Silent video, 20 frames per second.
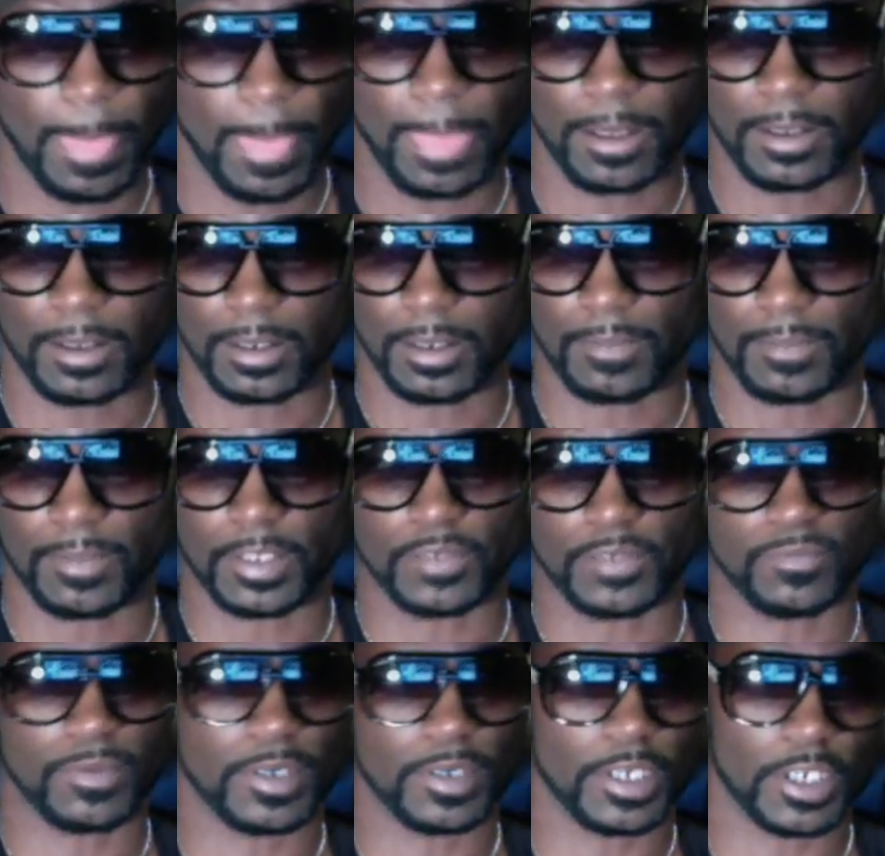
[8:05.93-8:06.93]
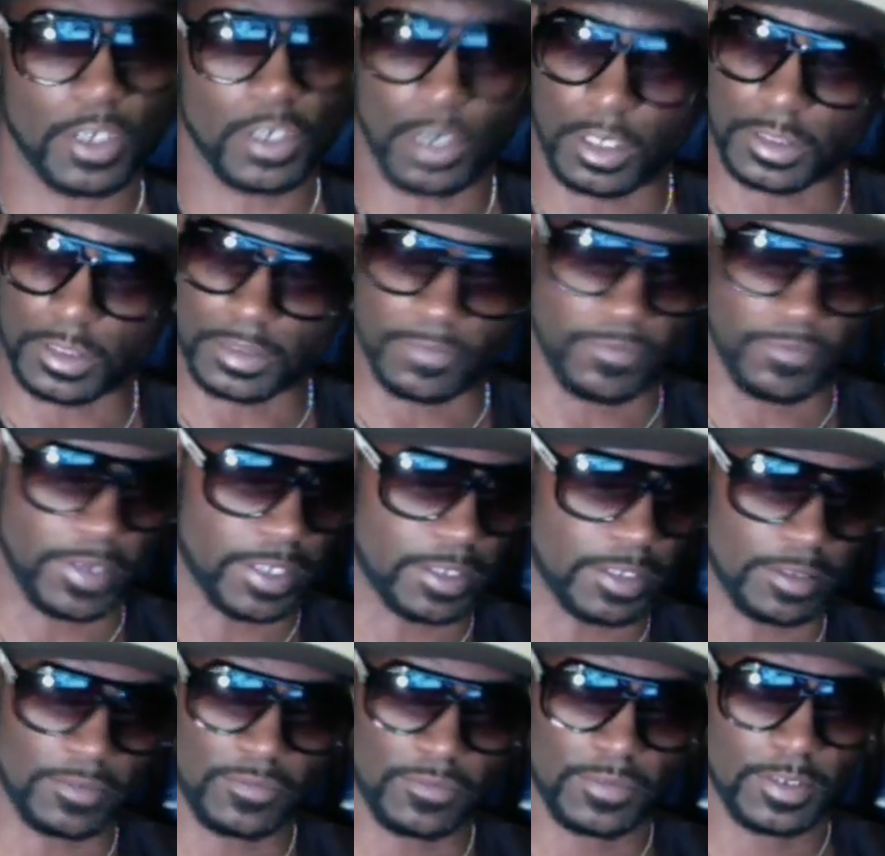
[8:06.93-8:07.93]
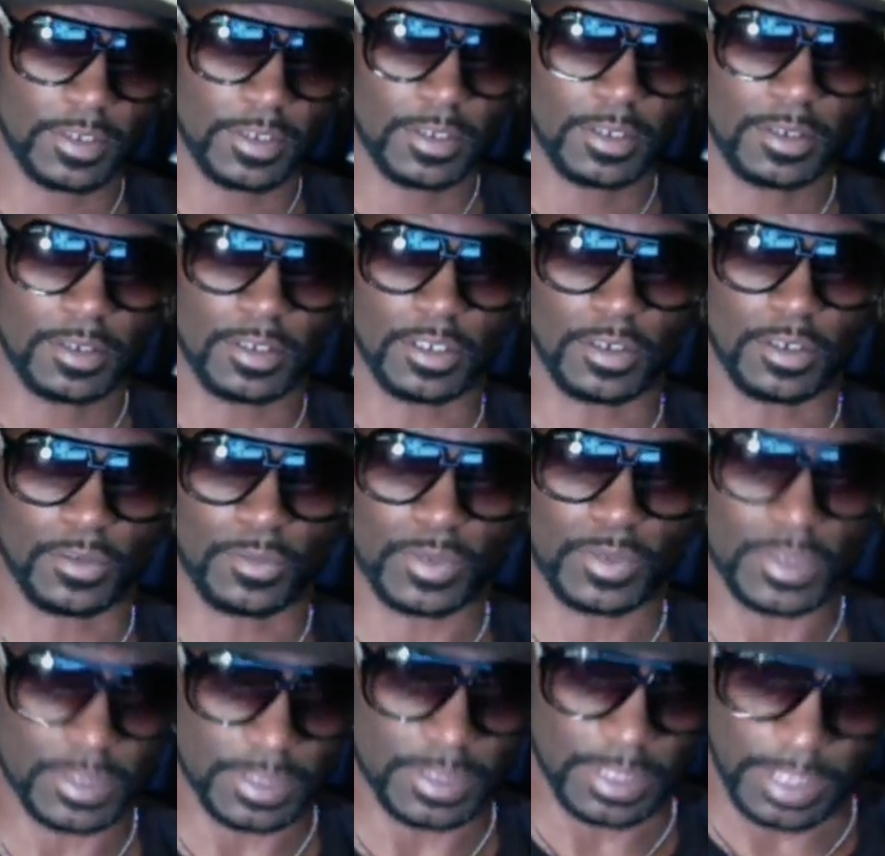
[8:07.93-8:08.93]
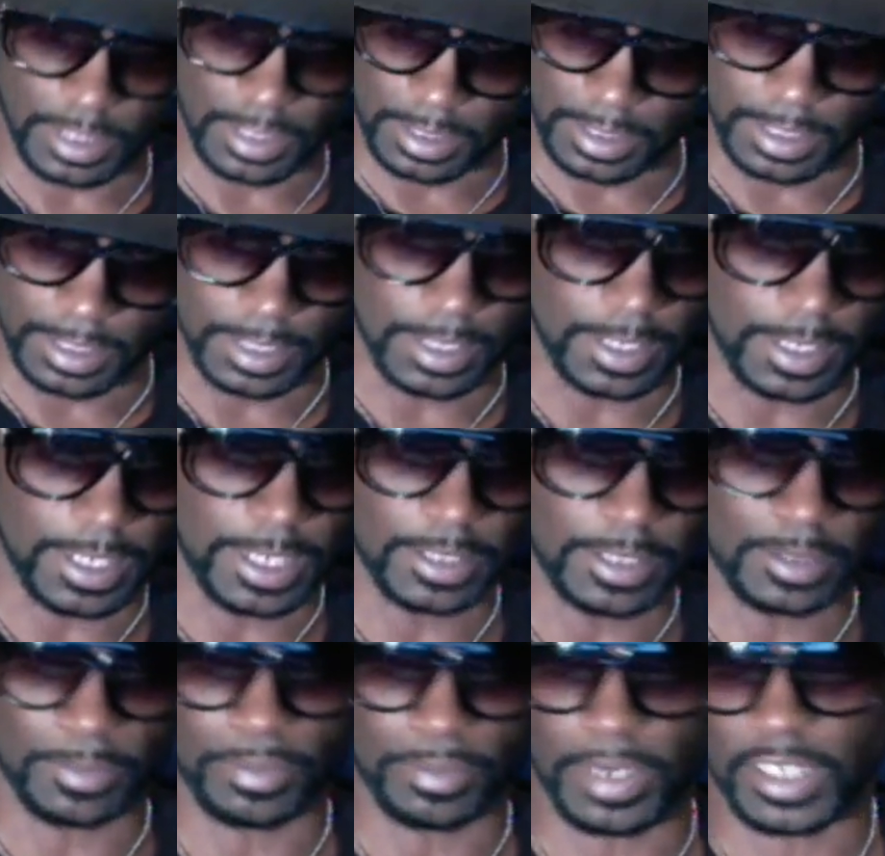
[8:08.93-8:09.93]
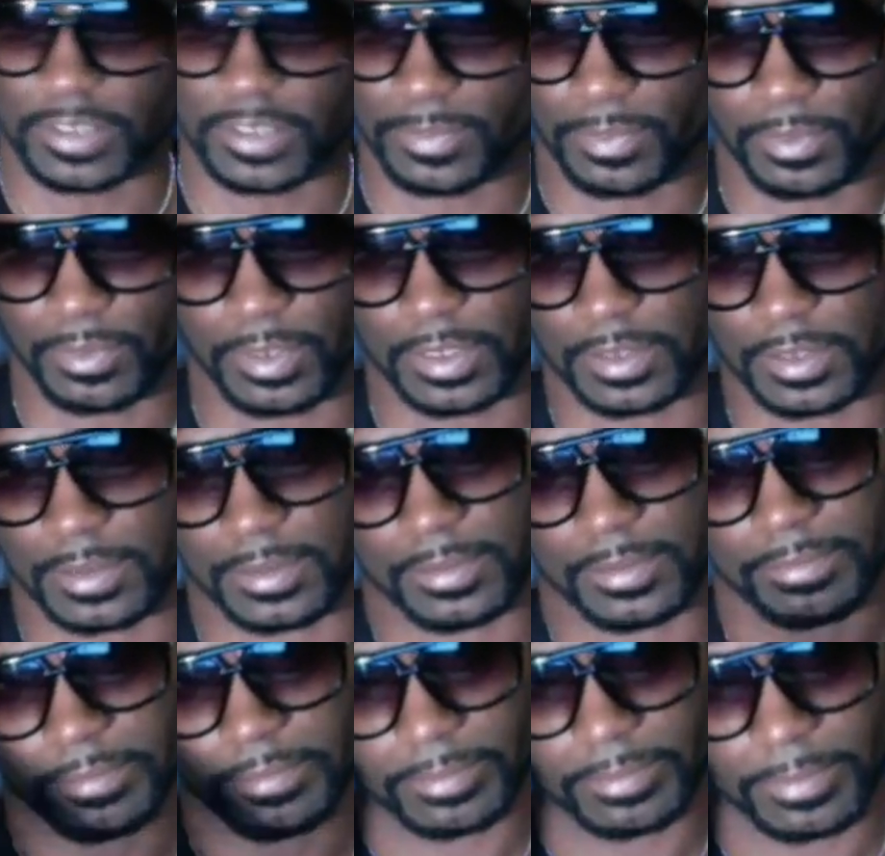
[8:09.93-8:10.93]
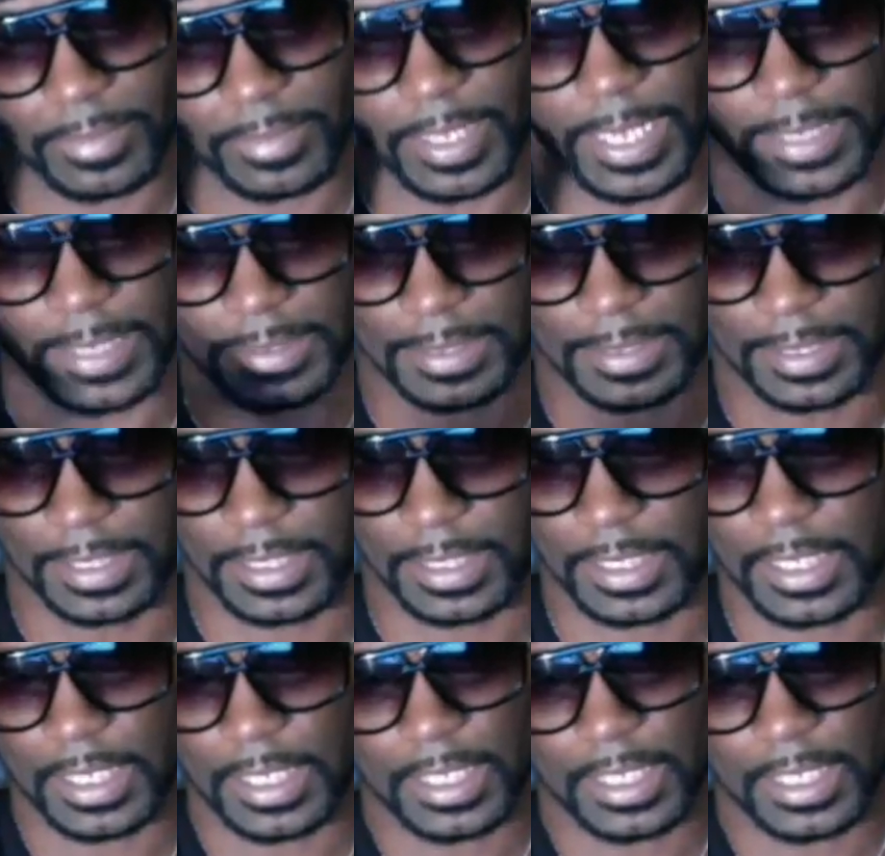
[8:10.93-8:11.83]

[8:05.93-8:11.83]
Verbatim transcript: Um, it's very cost effective, you know, which is another thing I like. The price point is excellent.